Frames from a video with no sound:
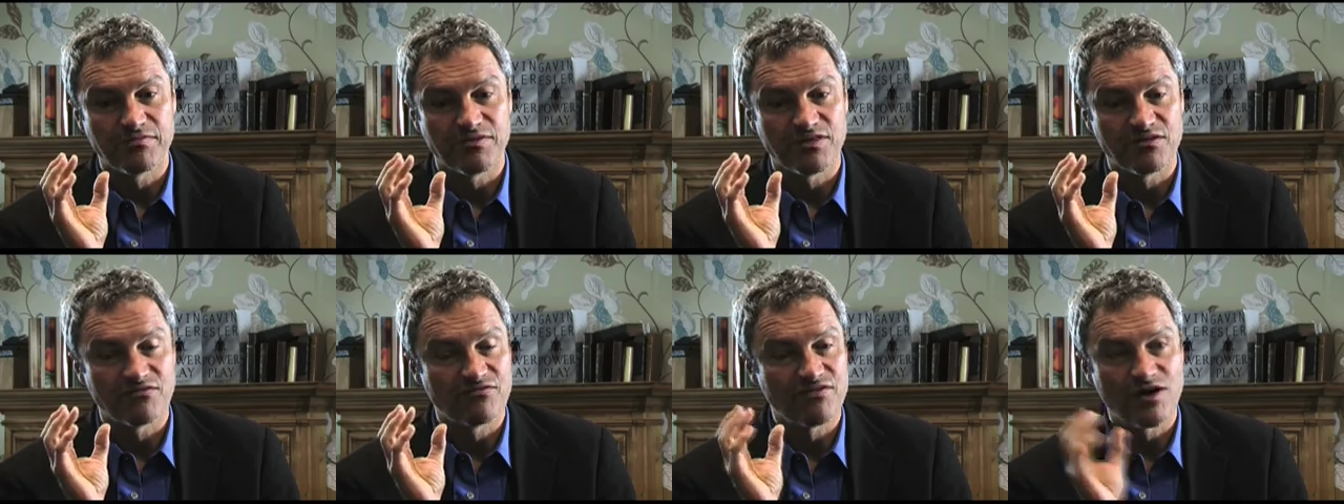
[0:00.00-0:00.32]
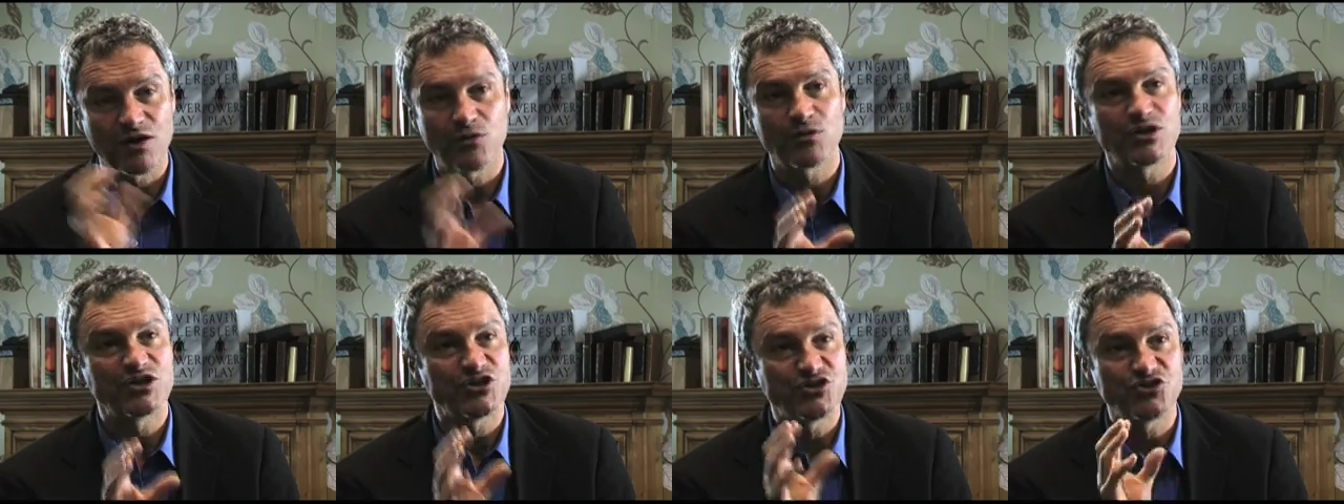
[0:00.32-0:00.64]

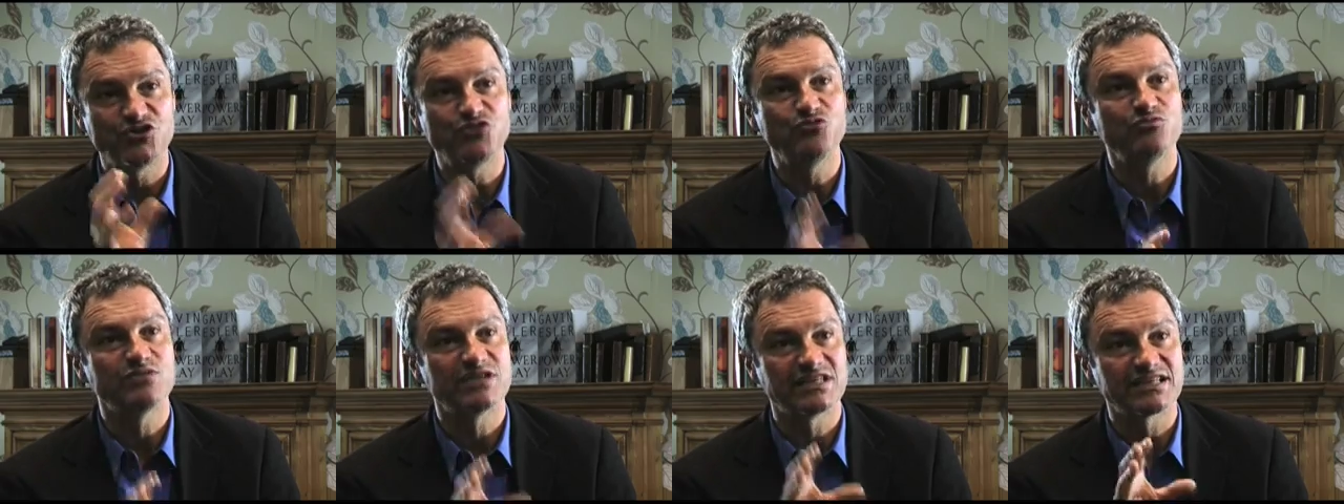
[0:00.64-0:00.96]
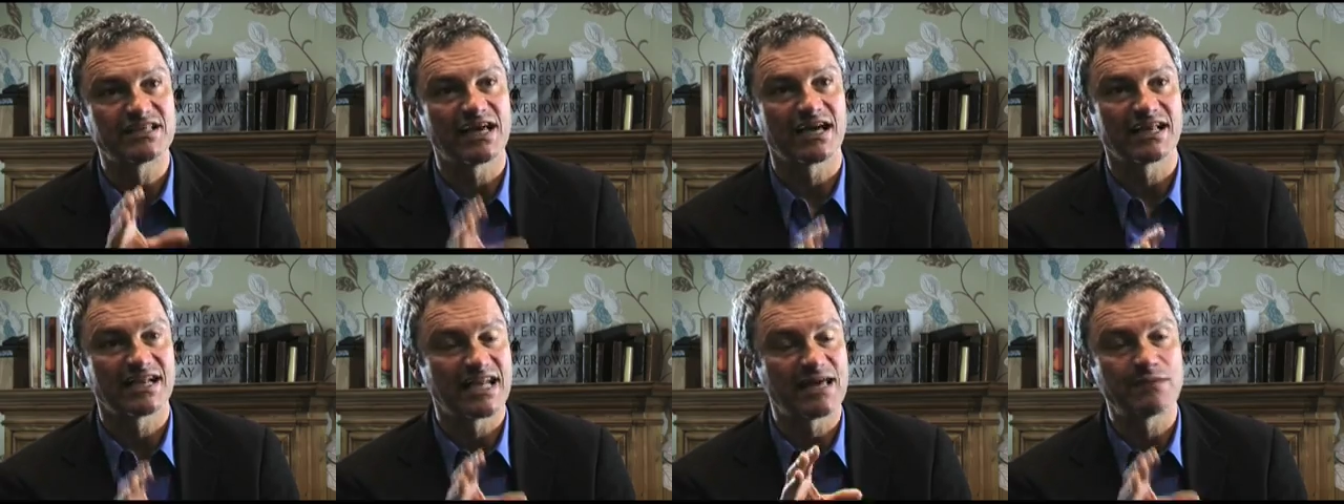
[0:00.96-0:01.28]
very human
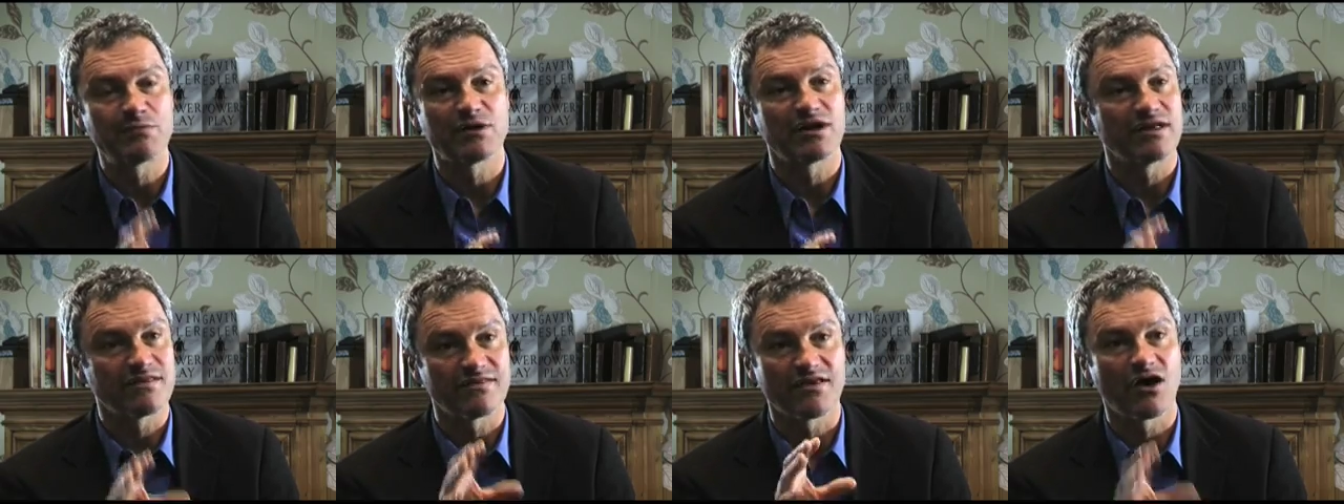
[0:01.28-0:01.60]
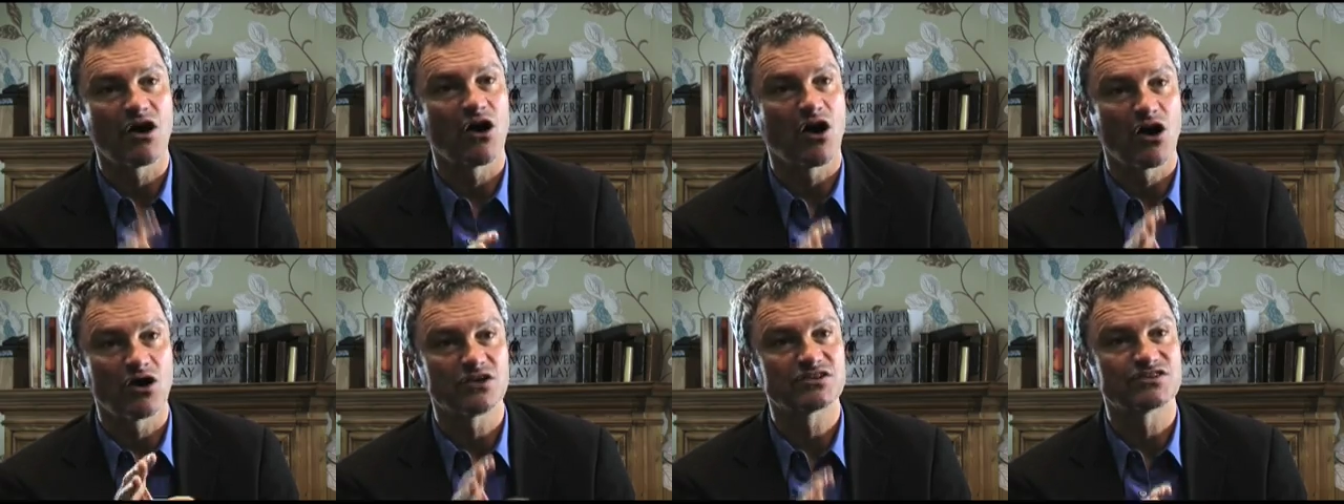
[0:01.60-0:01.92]
dilemma at the
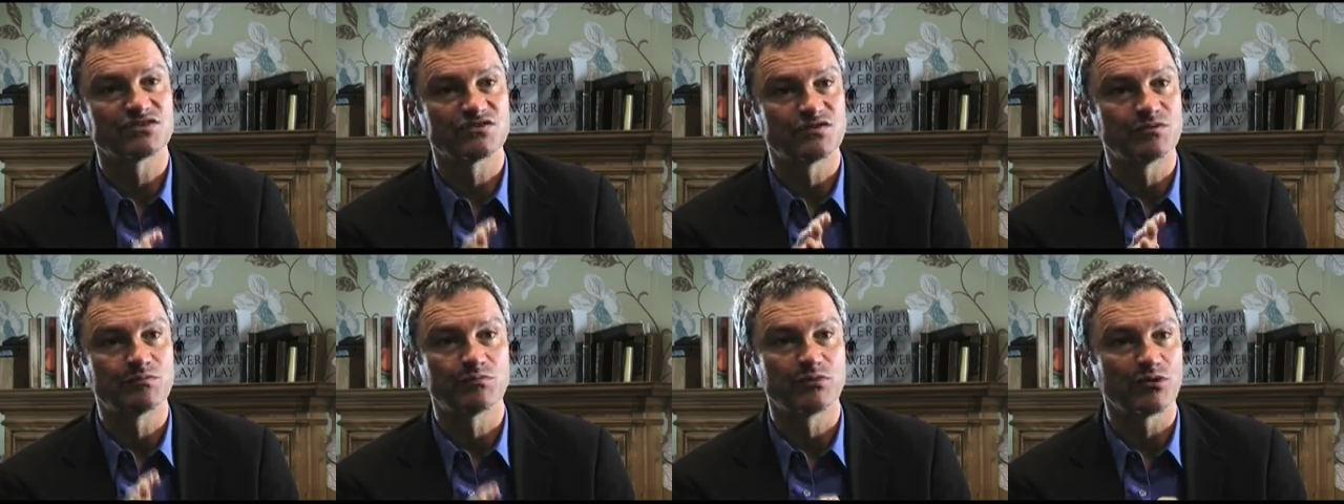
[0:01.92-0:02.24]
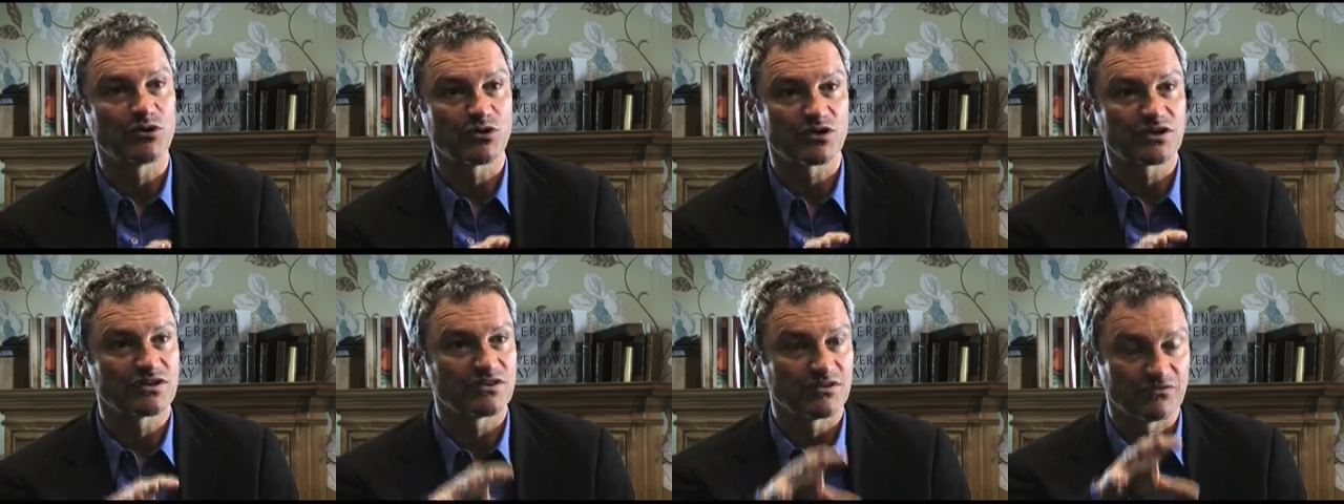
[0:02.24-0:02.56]
heart of the
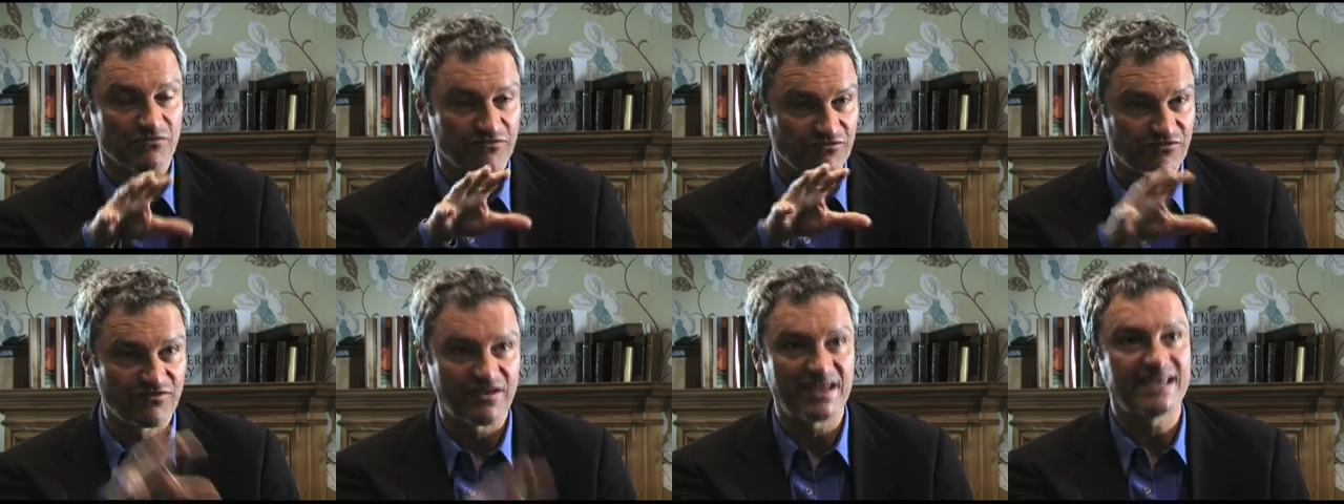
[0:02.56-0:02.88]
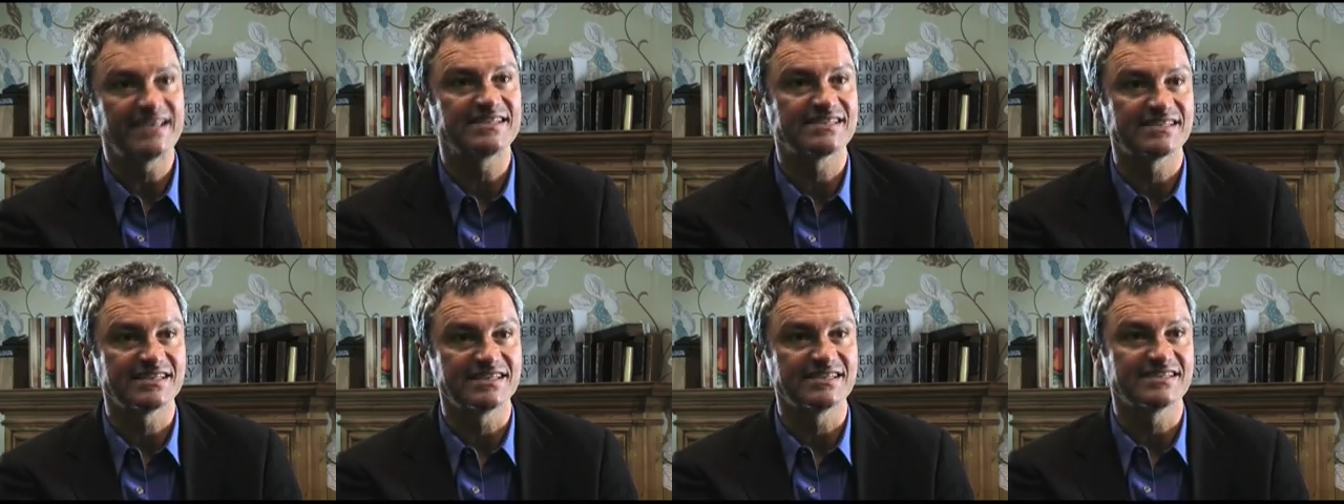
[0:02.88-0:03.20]
book that
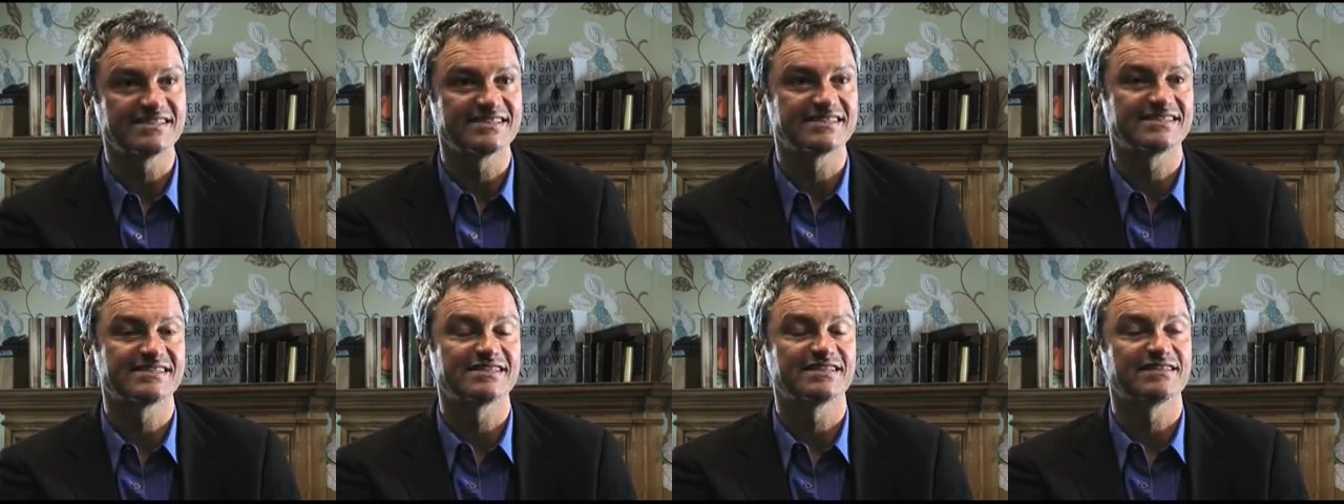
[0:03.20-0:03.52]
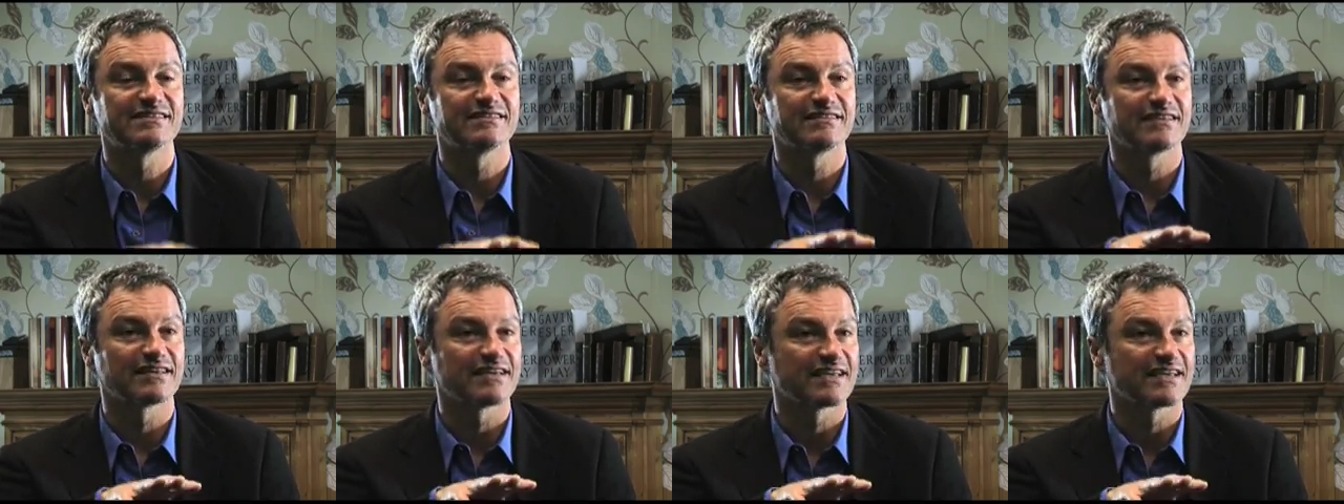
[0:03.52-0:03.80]
faces